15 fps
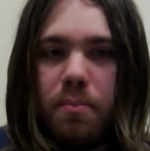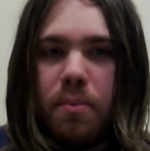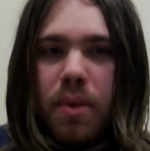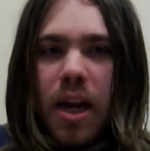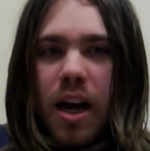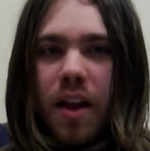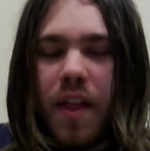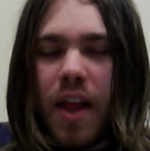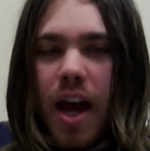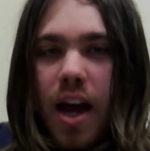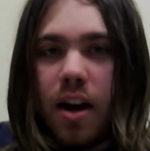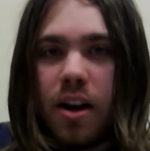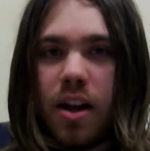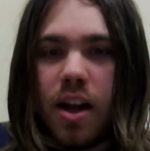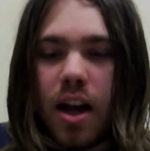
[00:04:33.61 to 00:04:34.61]
Beyond
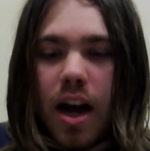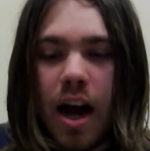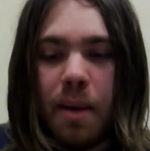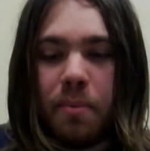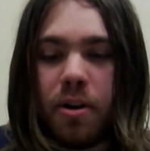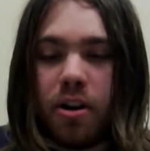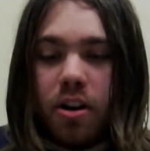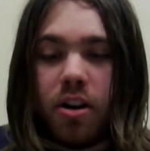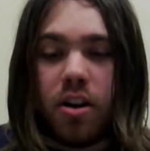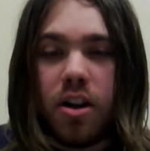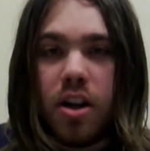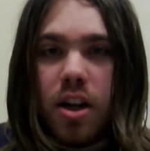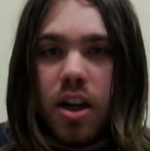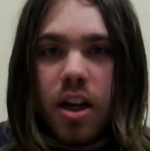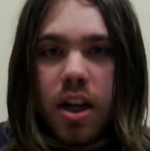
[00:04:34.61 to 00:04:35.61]
that, I'm going
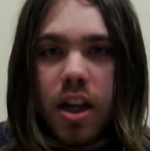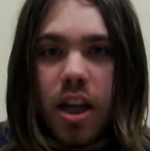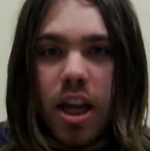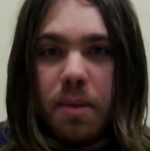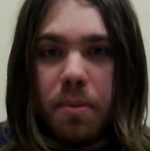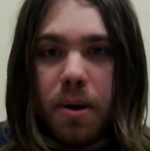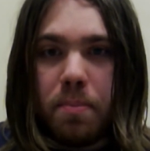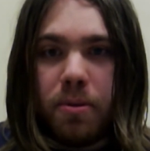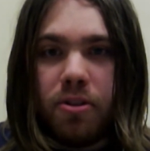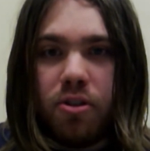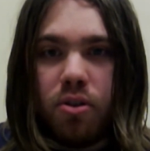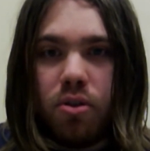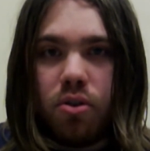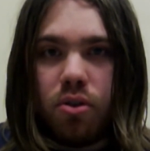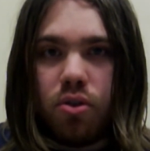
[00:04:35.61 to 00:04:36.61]
to keep up as
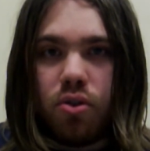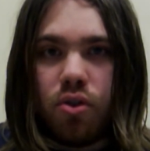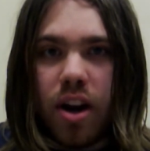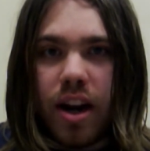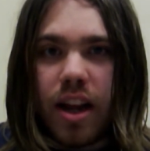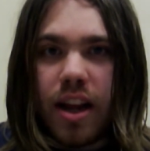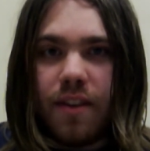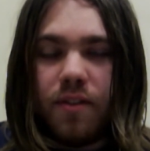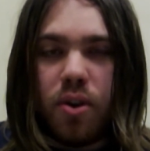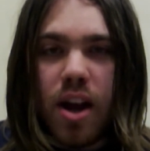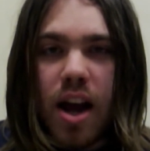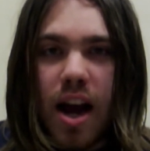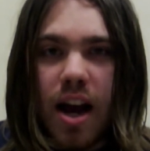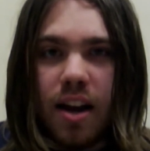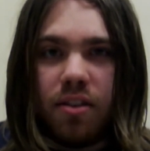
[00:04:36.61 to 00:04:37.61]
usual, trying to give you
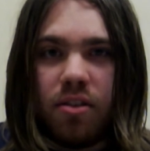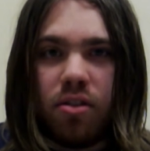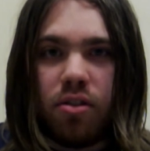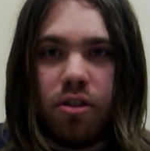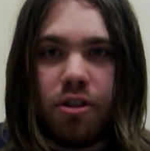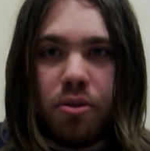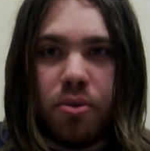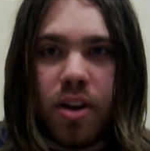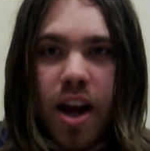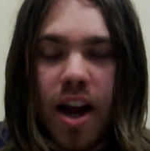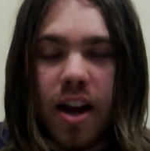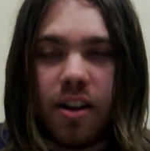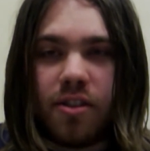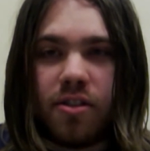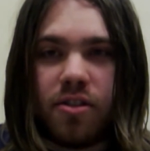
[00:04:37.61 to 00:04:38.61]
guys new
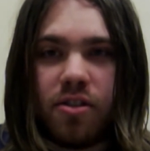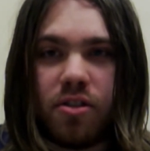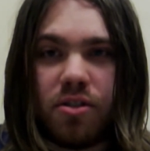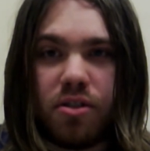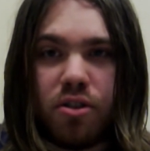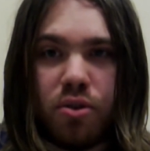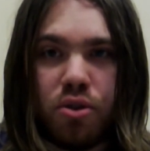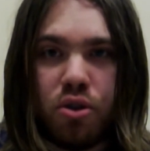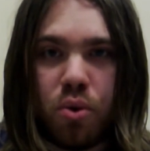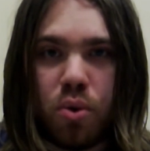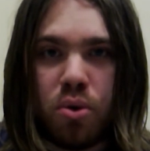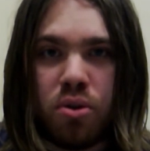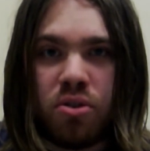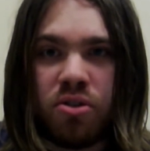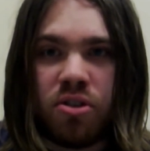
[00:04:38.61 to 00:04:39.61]
decks, new
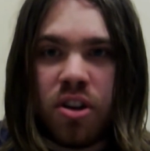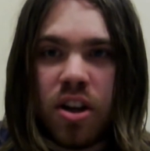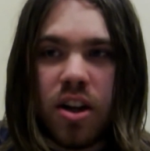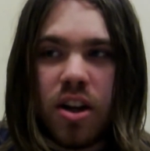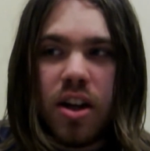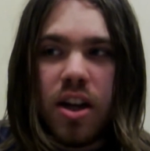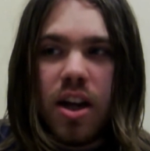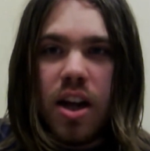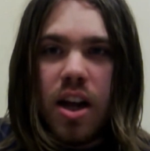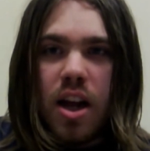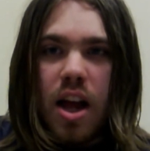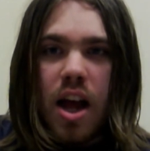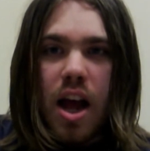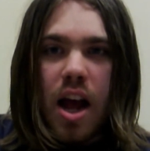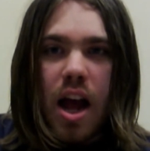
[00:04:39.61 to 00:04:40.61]
duels.
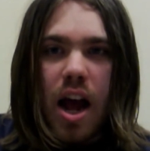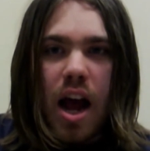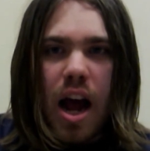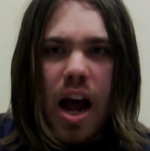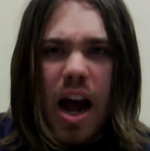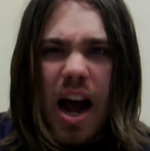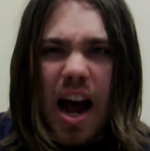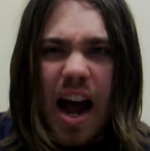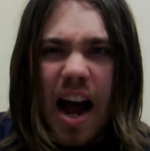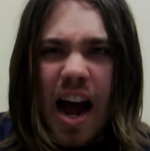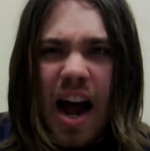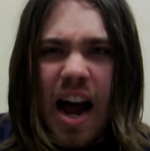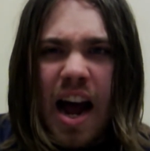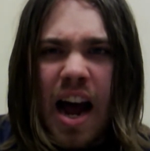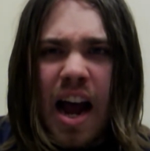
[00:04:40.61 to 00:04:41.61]

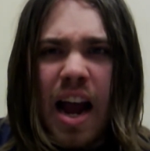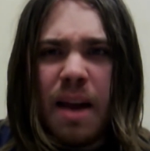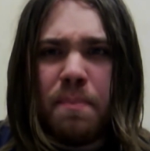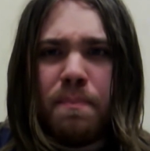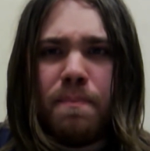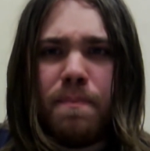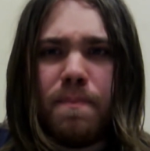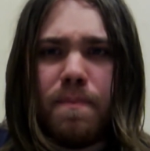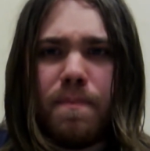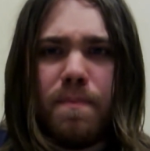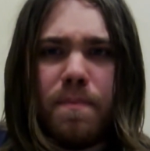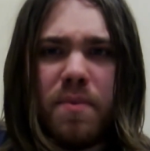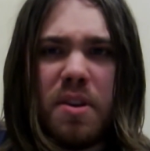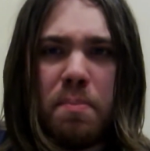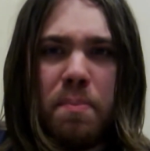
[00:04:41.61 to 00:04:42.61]
I'm
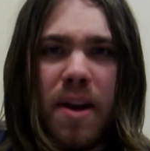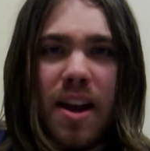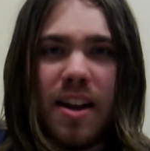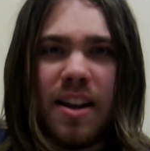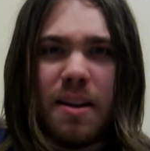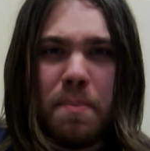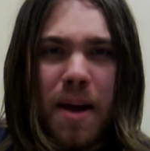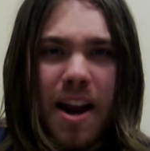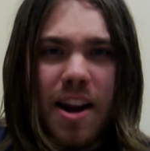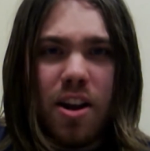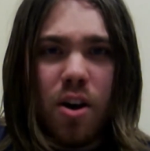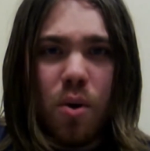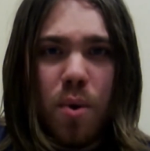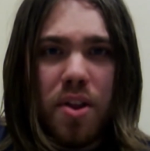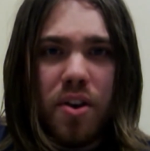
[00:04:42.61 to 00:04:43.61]
de
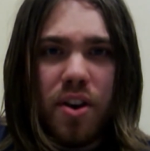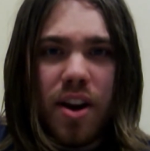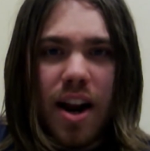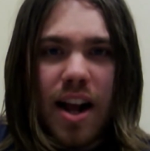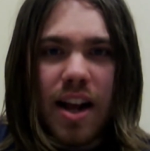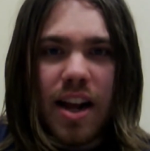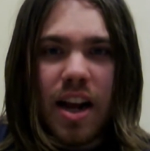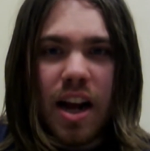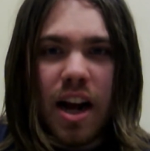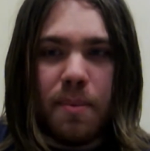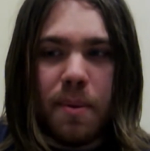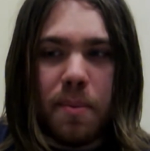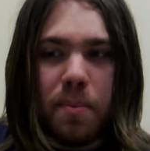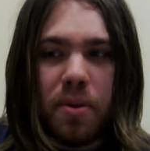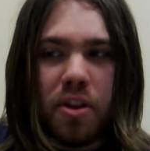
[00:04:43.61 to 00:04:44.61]
depending on whether or not I
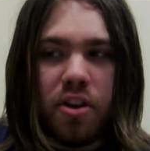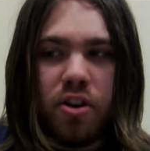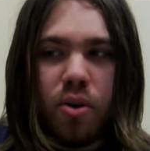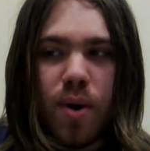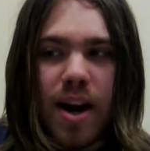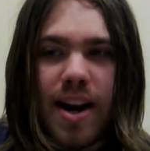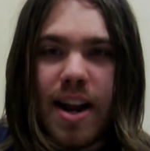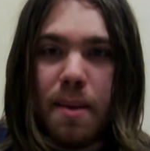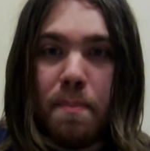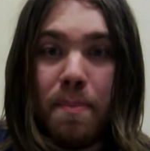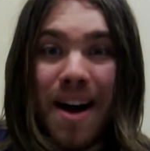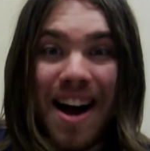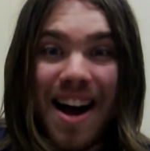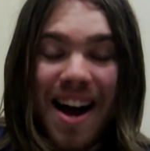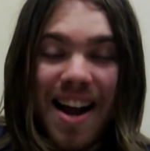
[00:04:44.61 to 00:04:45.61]
come up with a new idea
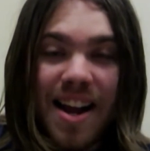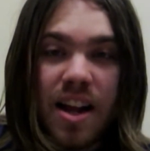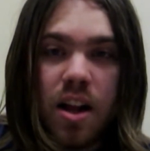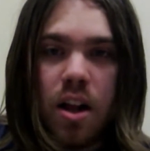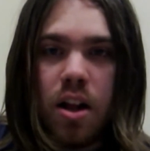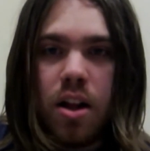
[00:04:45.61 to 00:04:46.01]
by